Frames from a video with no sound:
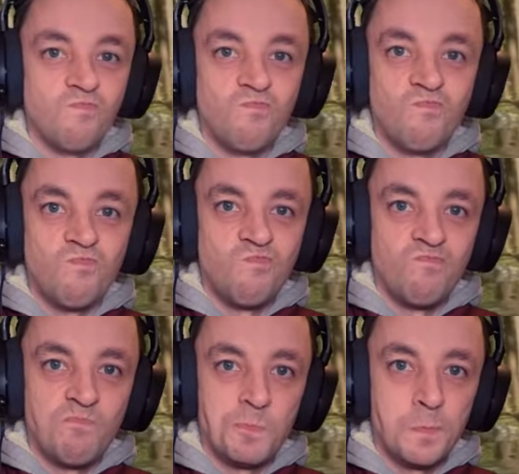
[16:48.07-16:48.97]

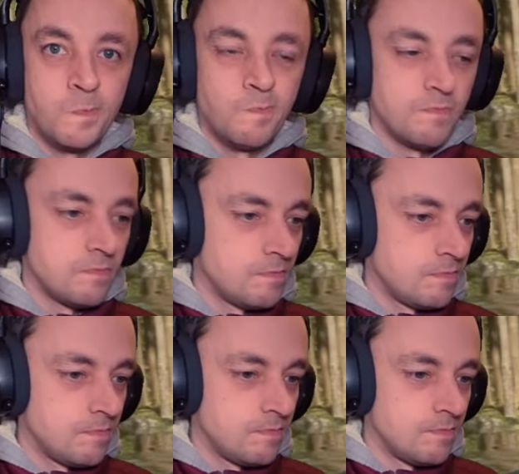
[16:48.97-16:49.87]

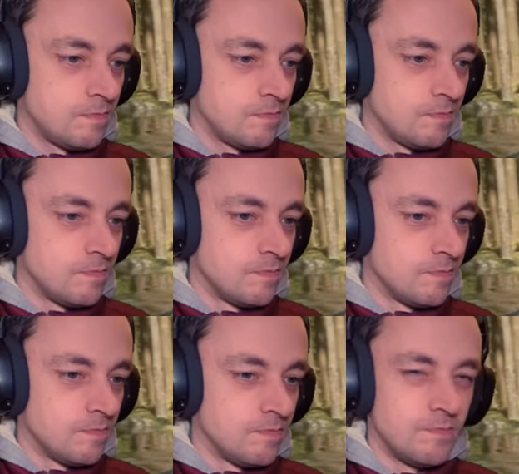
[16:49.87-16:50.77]

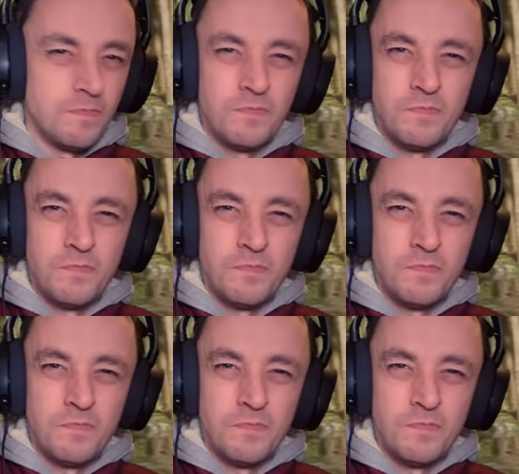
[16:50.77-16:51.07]
Nobody speaks.